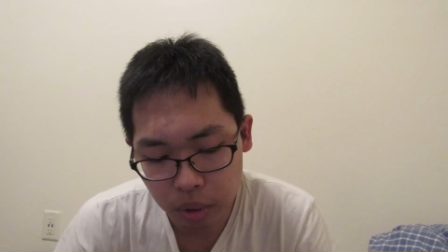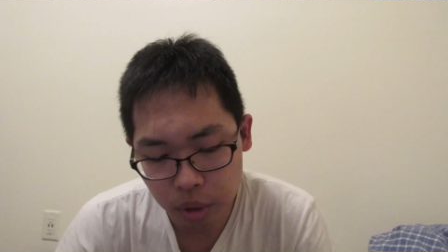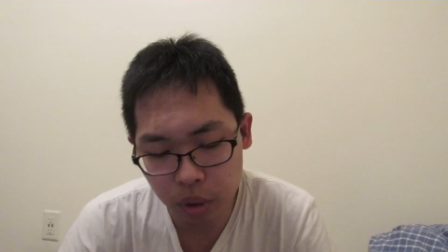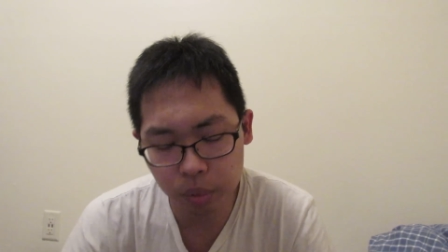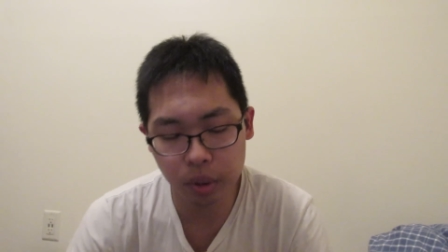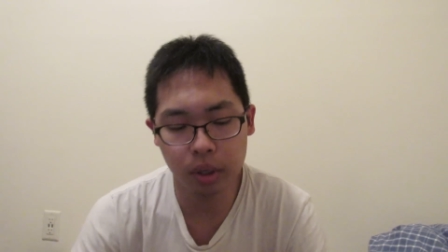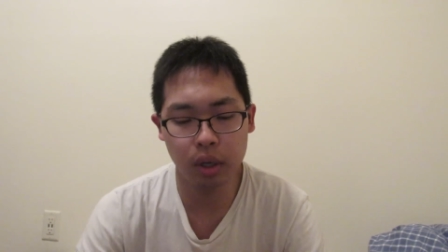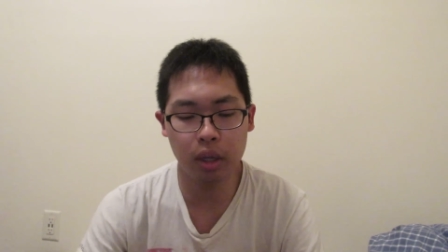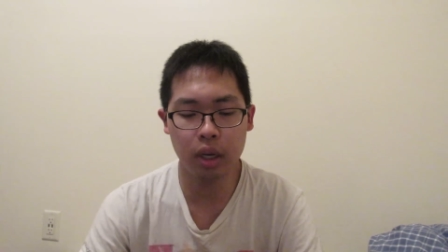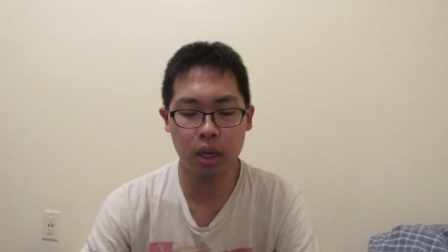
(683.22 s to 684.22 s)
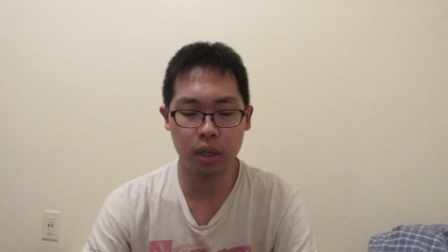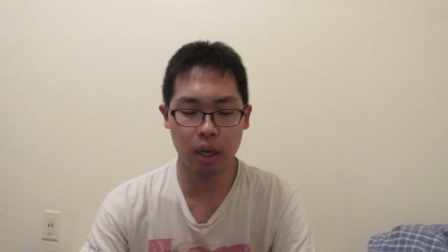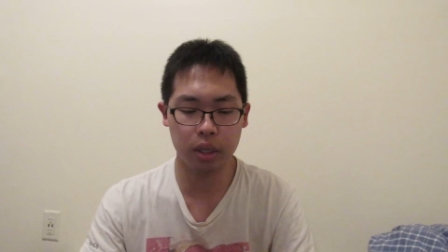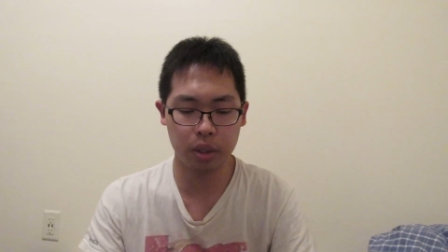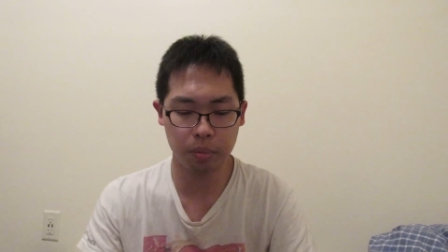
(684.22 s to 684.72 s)
You know, in, in the end,
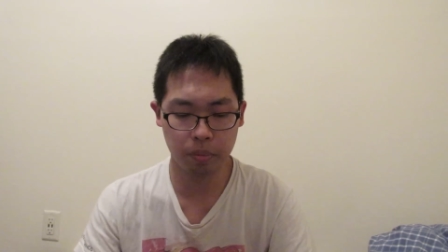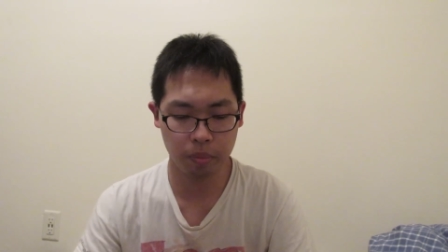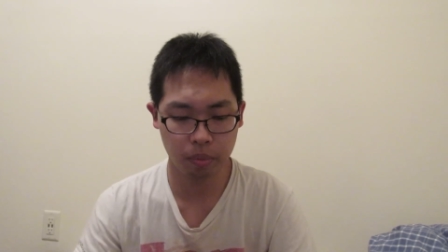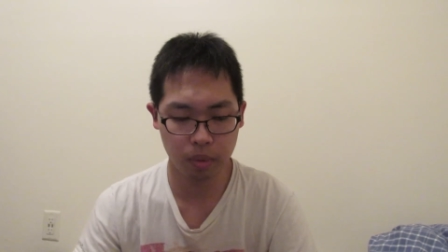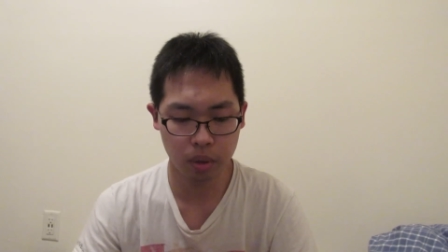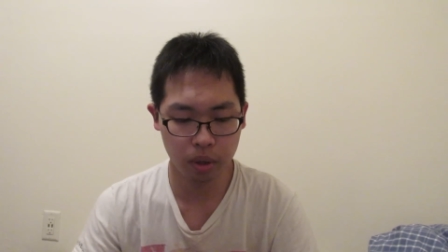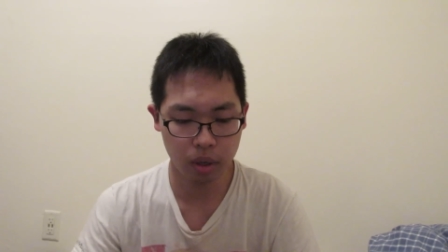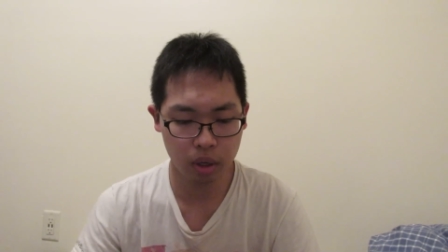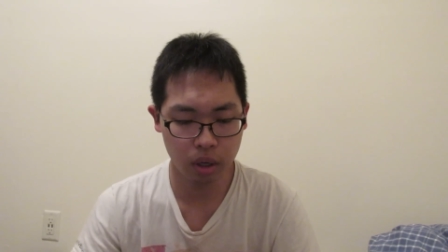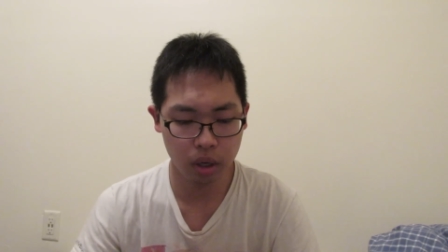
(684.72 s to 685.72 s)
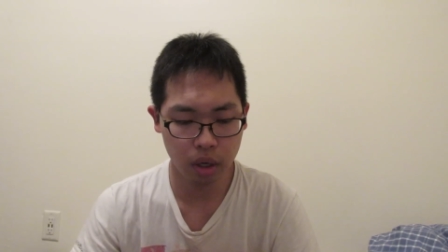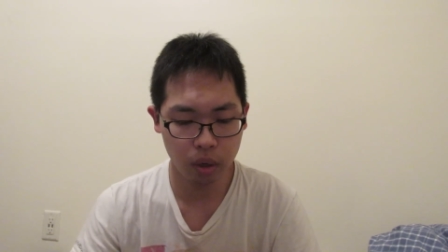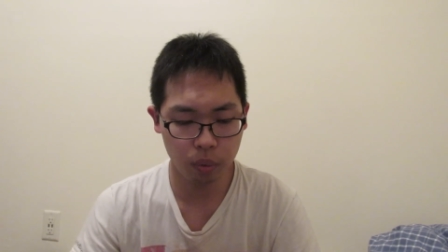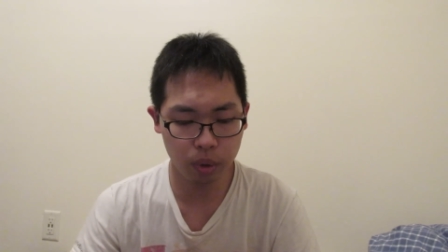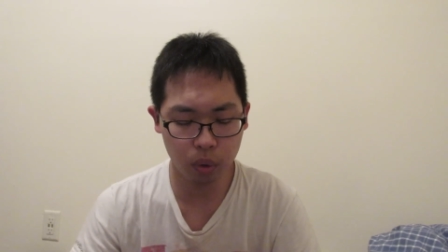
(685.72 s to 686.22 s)
guys,
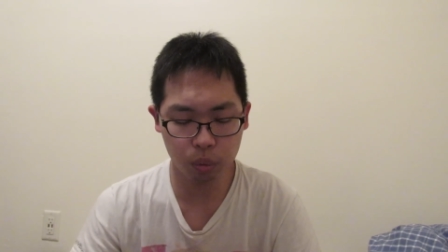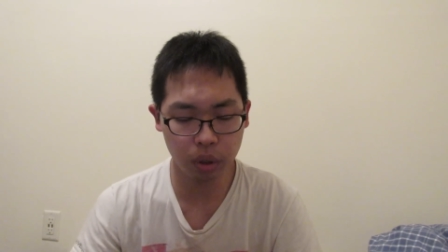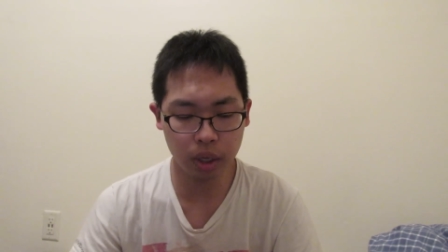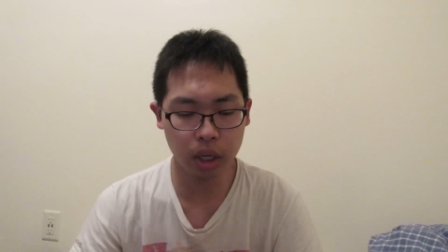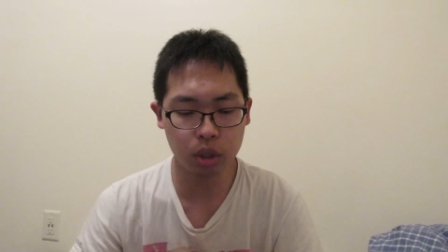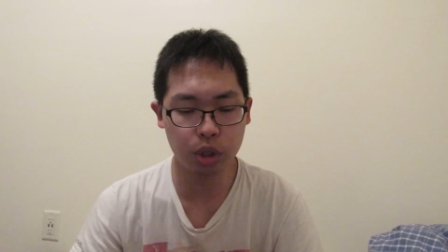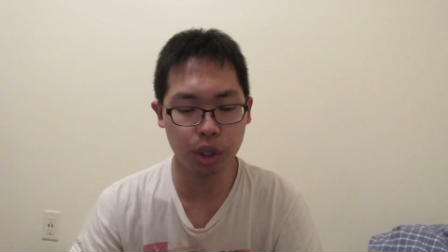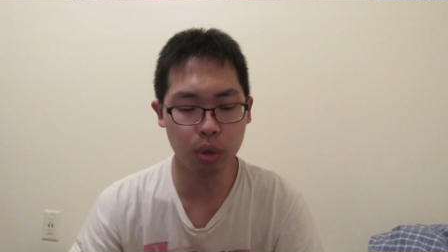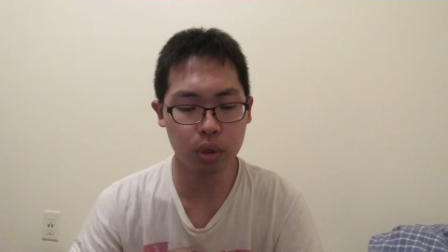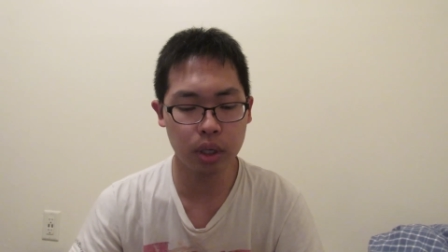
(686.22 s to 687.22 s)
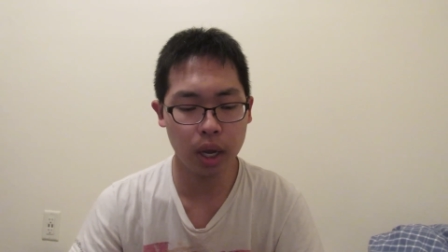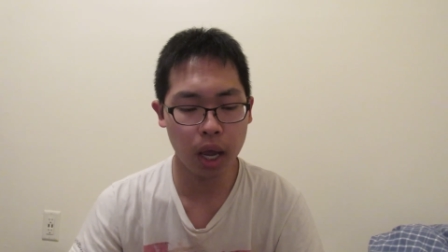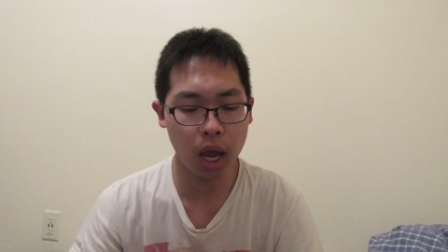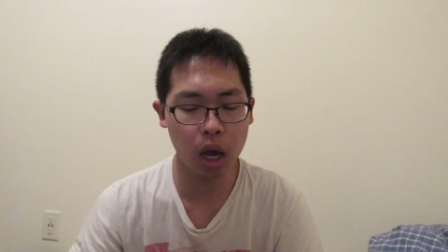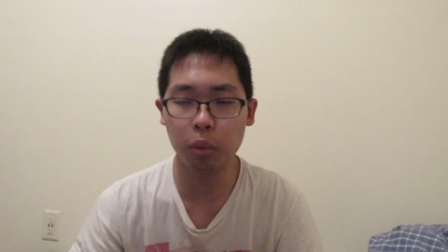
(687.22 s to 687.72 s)
we don't really get to choose
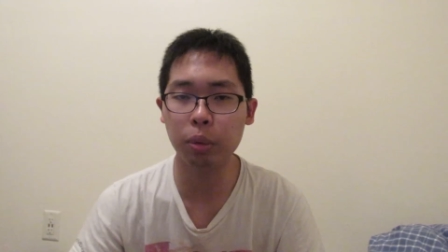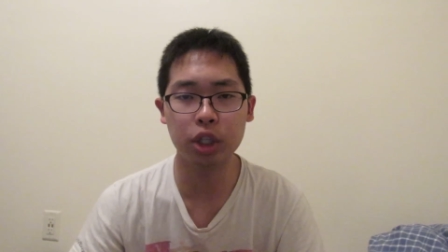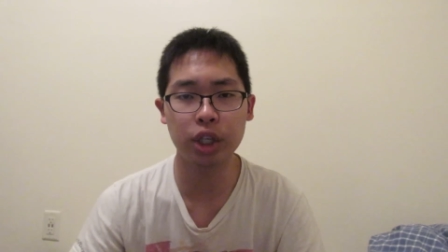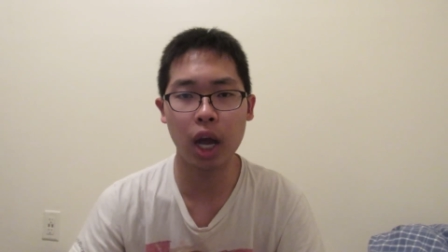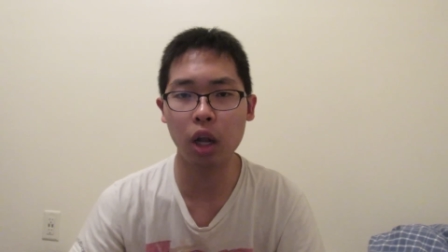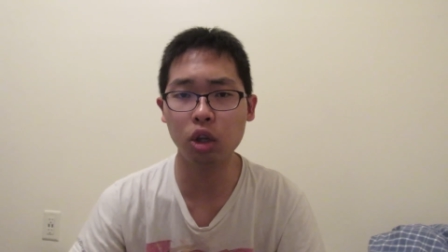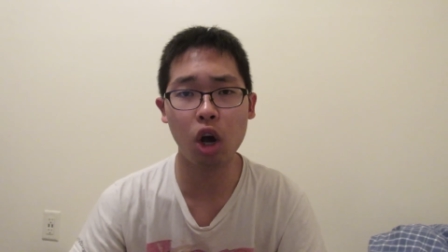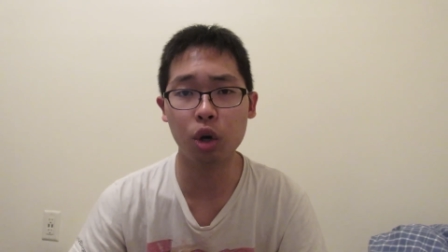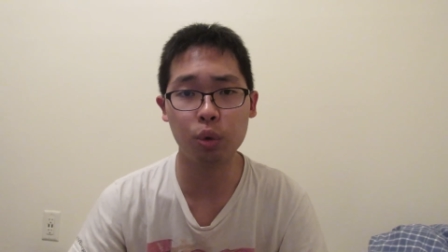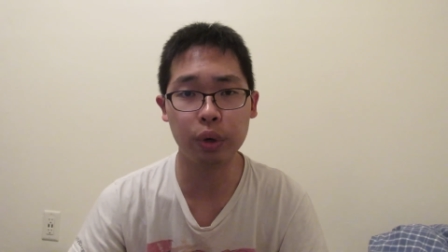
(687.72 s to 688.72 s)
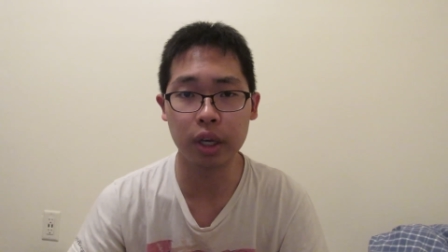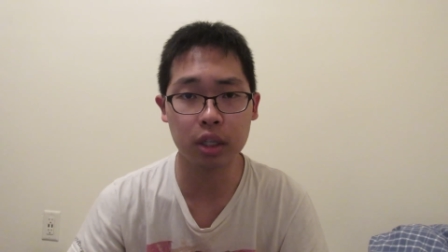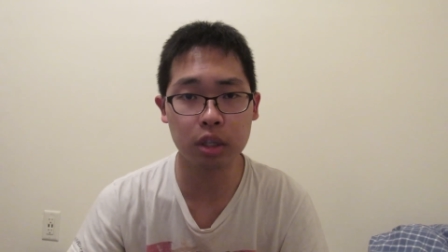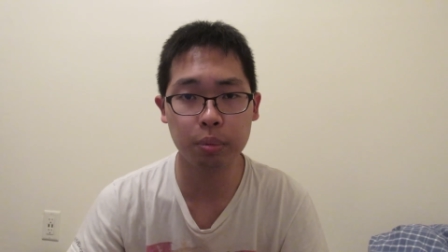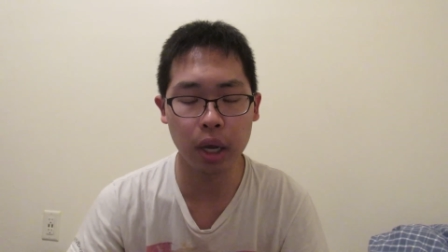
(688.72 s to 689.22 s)
how much, how long we
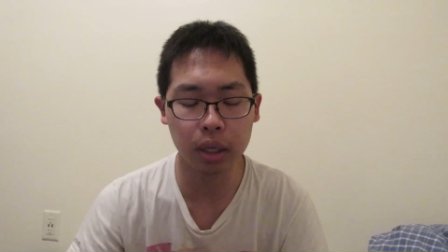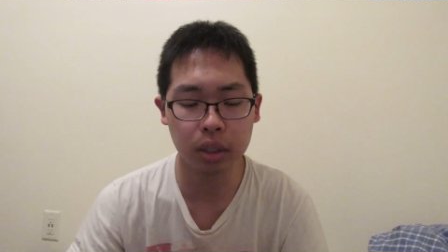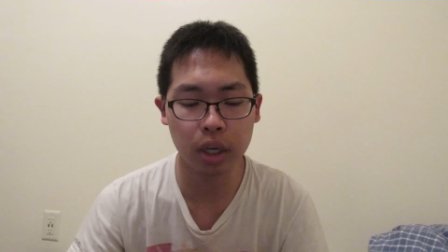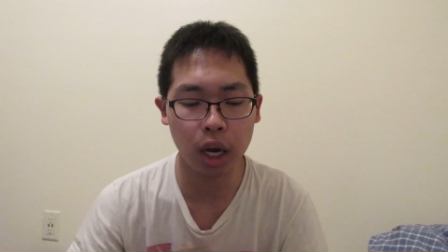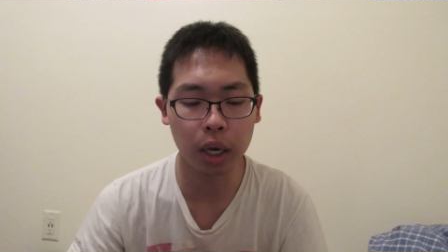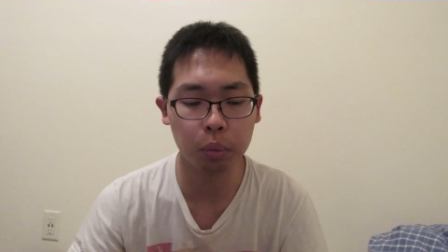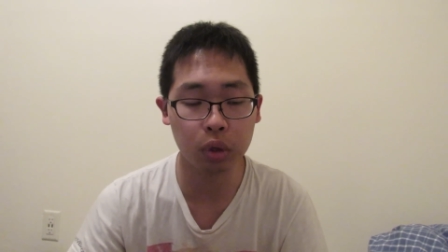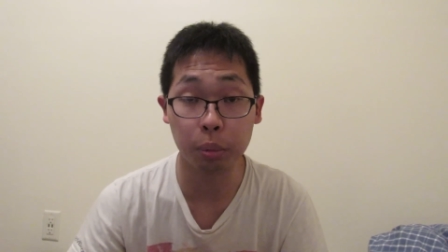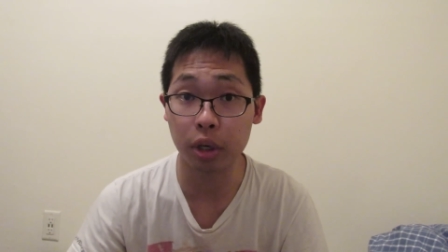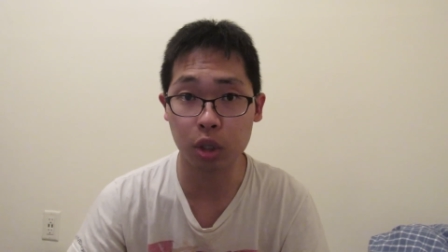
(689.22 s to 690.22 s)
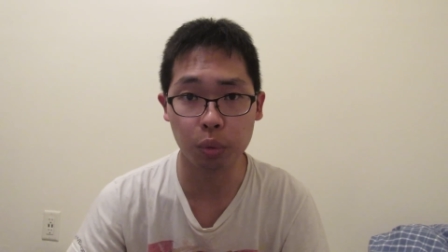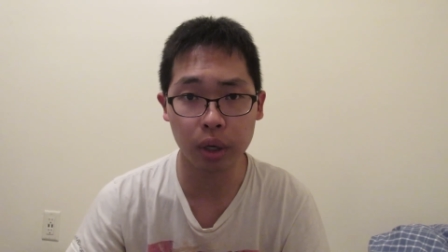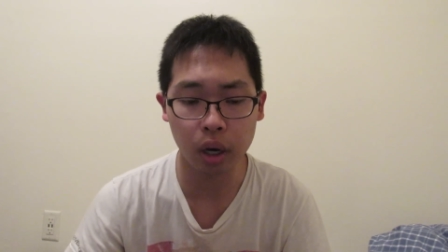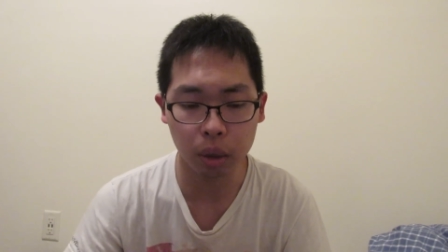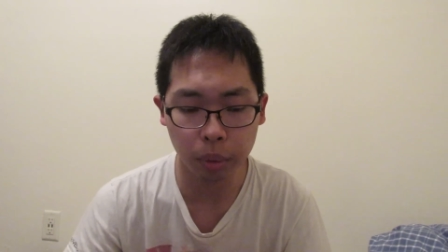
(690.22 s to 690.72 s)
can spend time with the person we
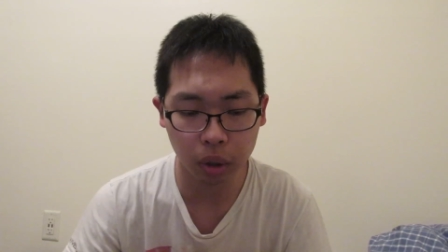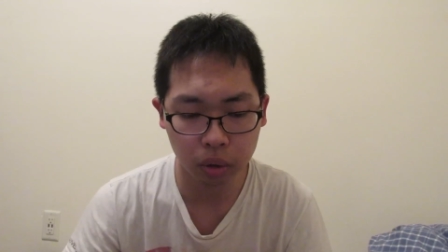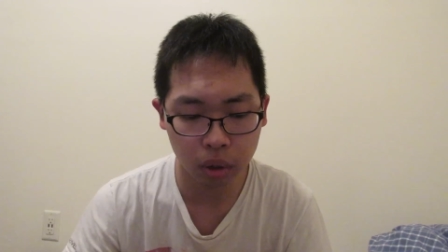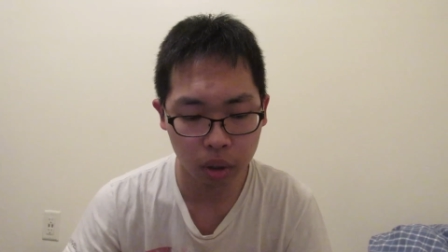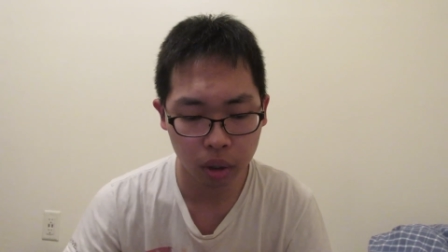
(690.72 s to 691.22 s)
care about.